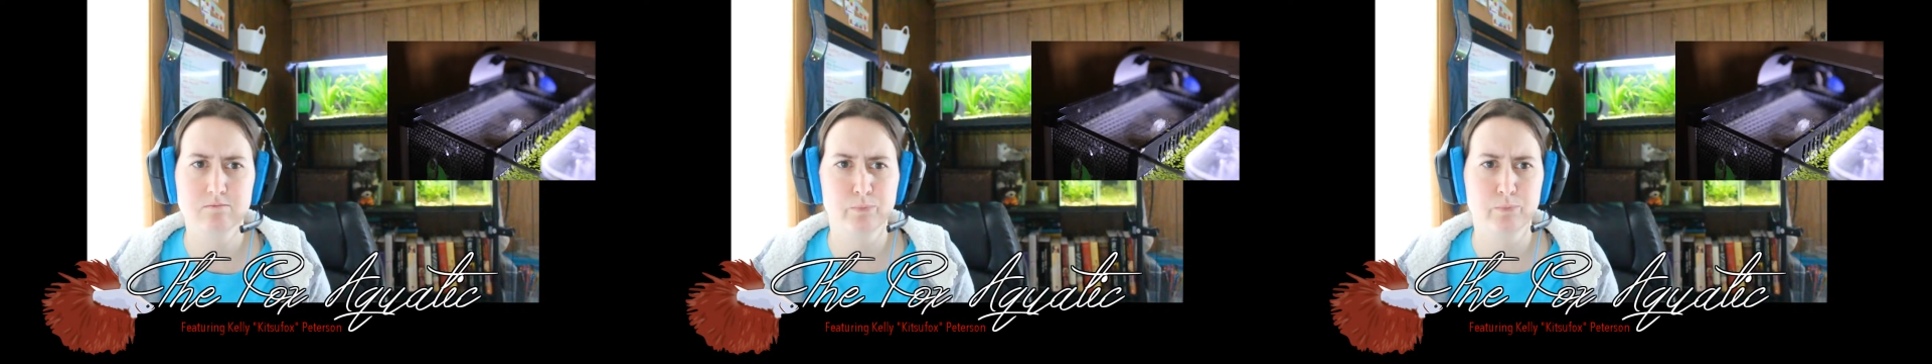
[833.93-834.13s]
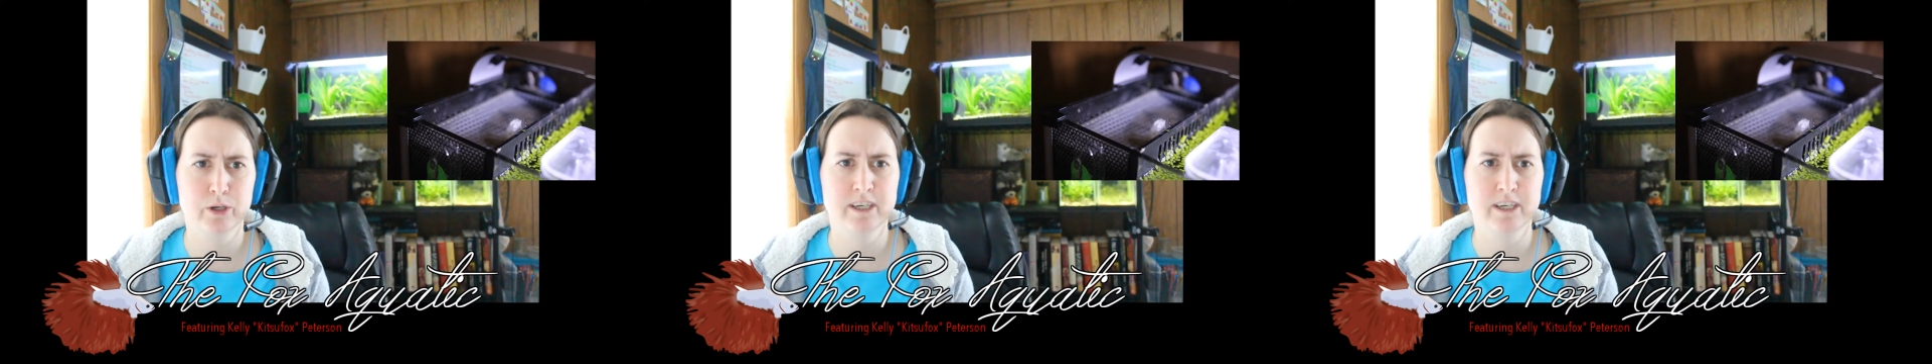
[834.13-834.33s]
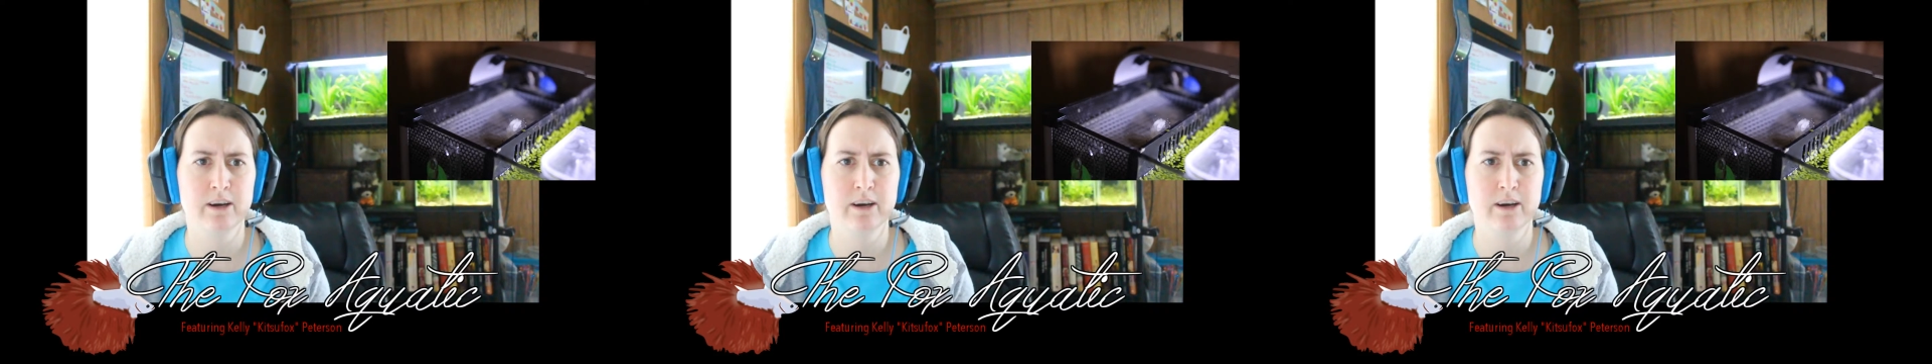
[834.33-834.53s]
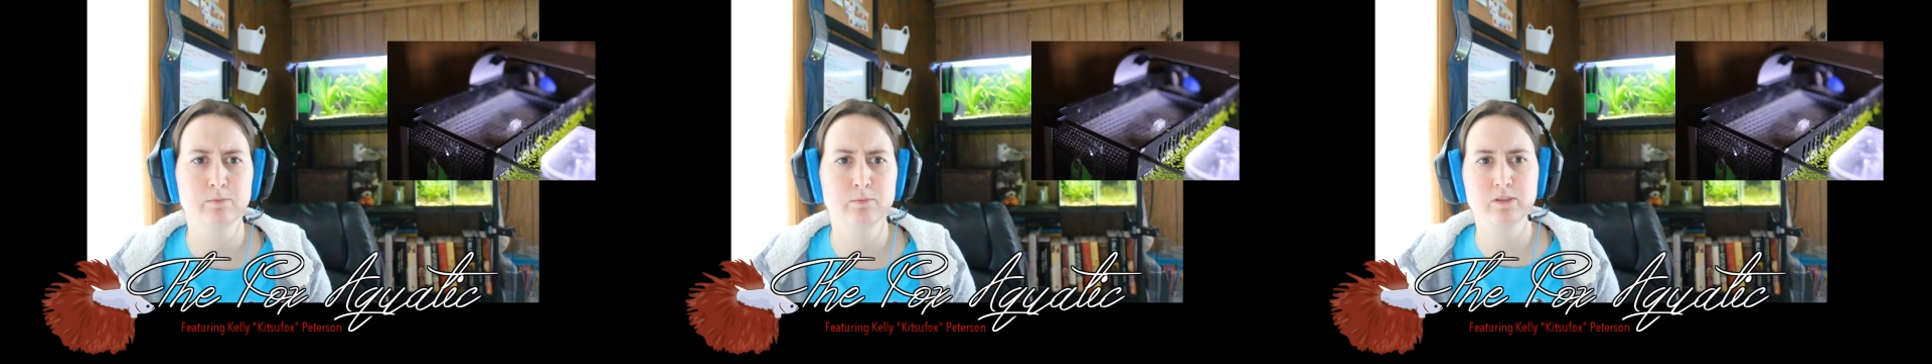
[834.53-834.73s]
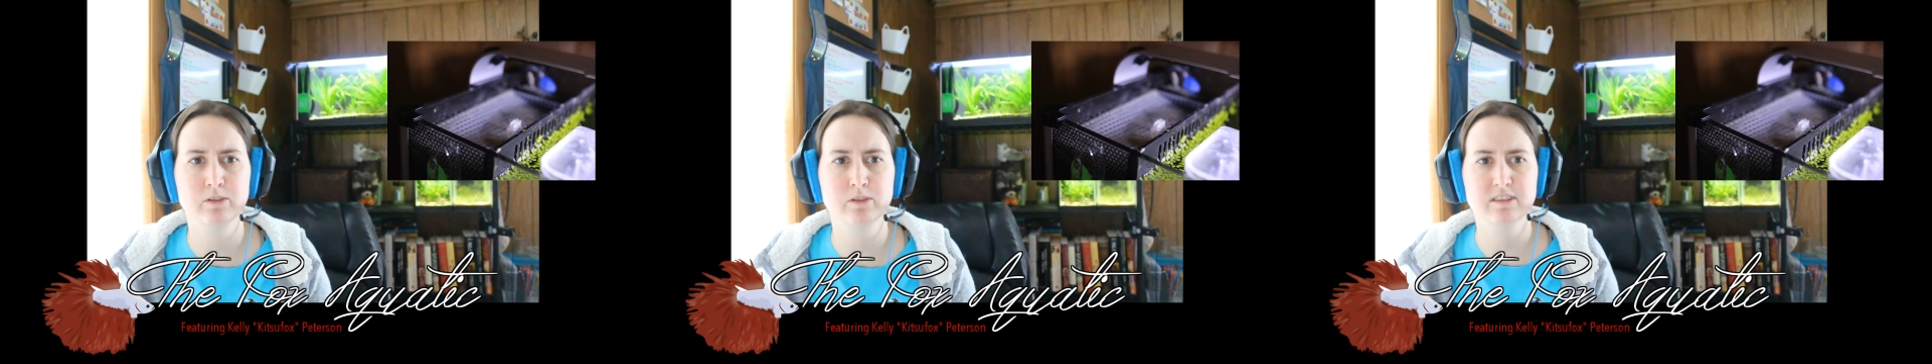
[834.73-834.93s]
put it out as
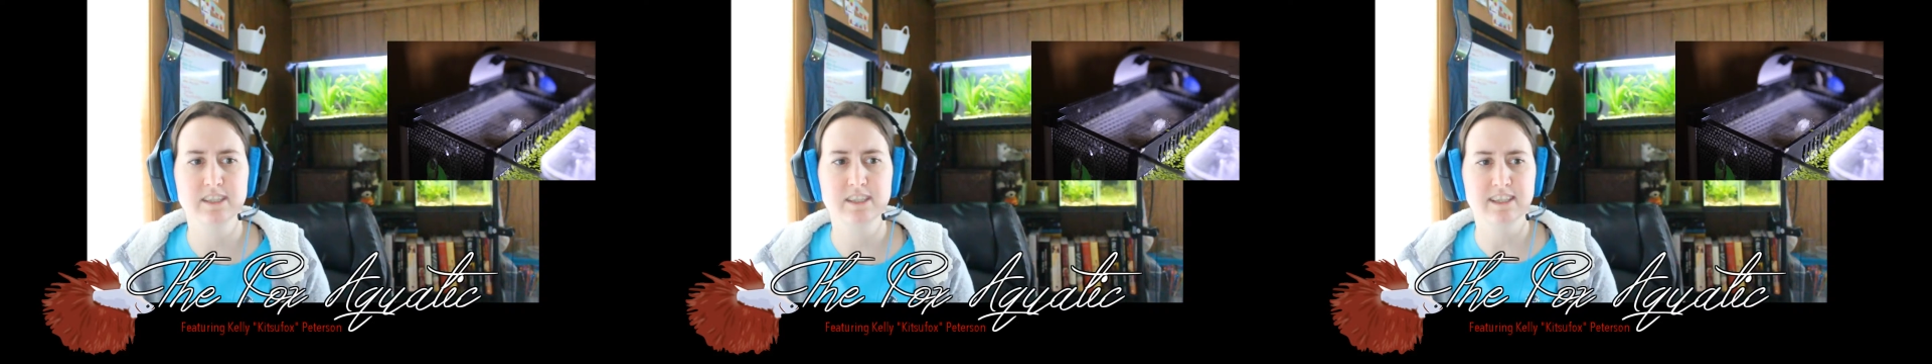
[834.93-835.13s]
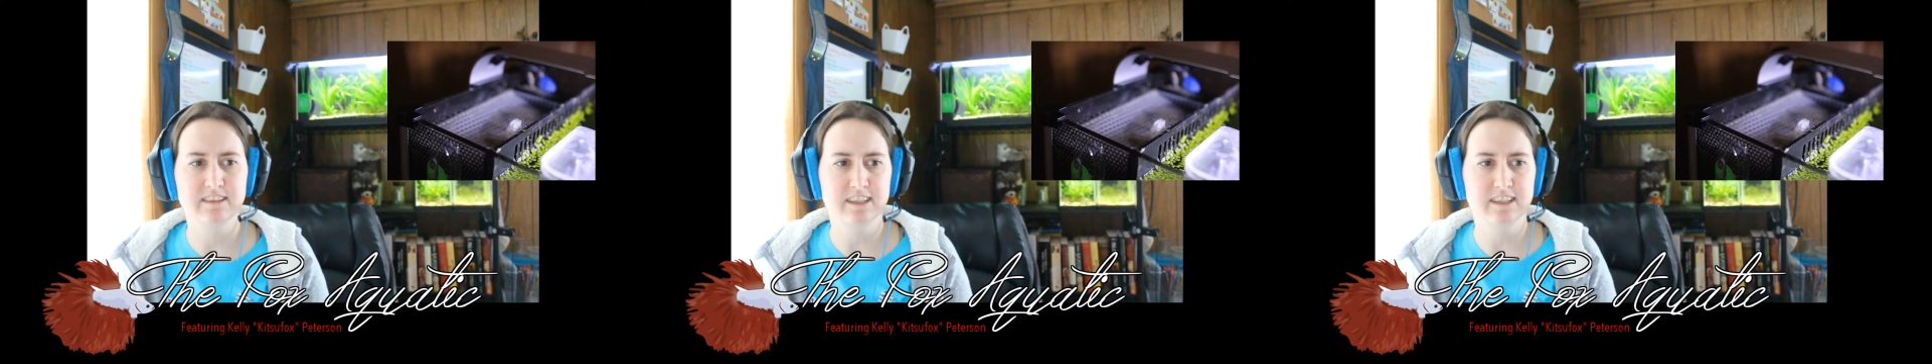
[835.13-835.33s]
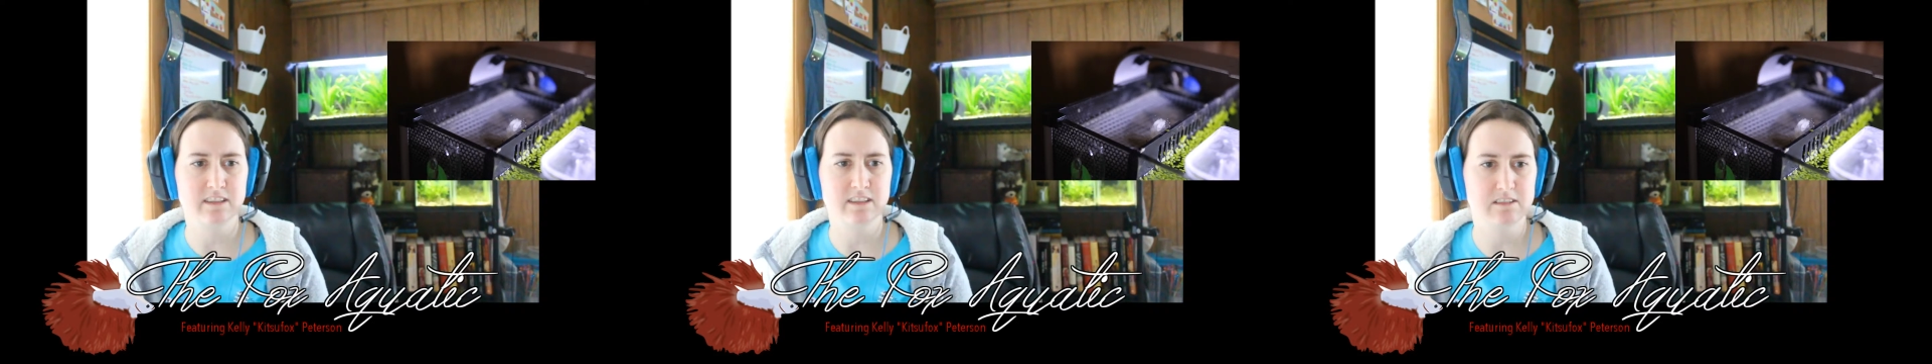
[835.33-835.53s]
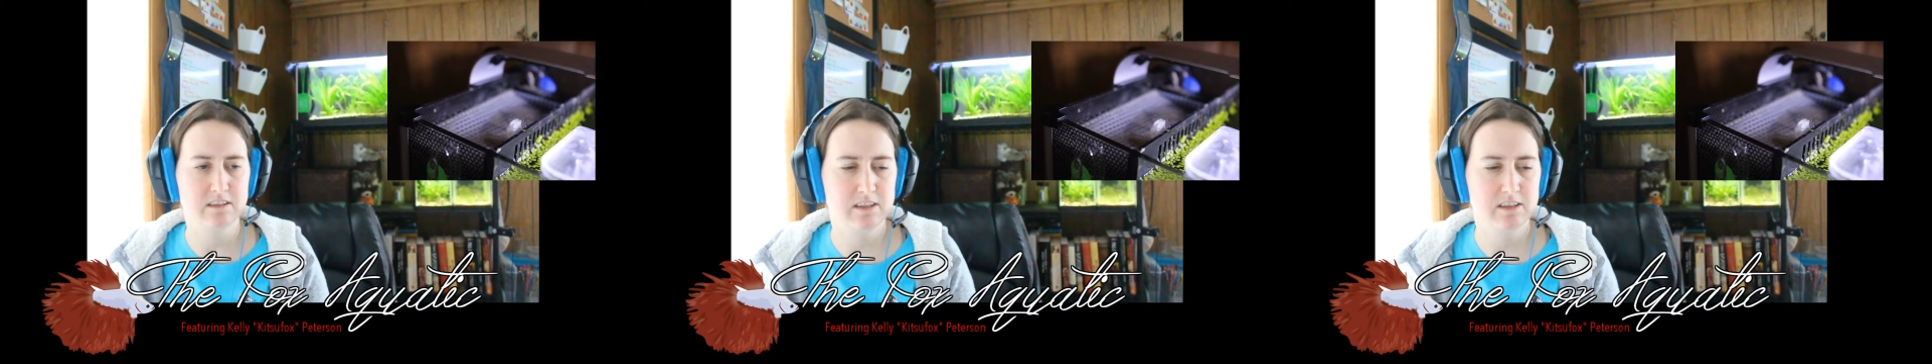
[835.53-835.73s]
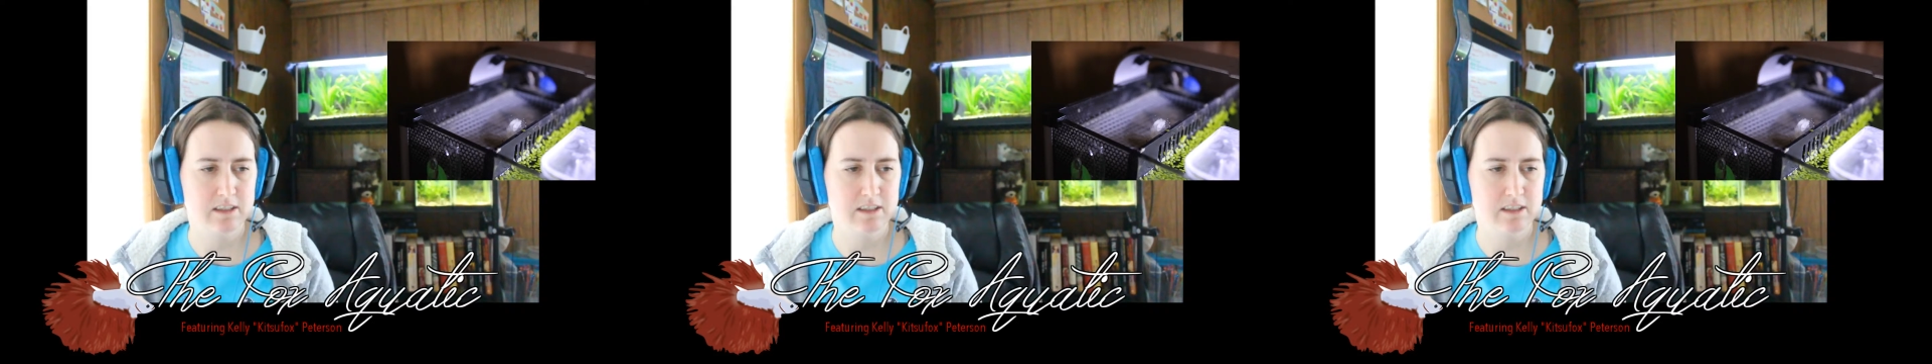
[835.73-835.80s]
bonus content.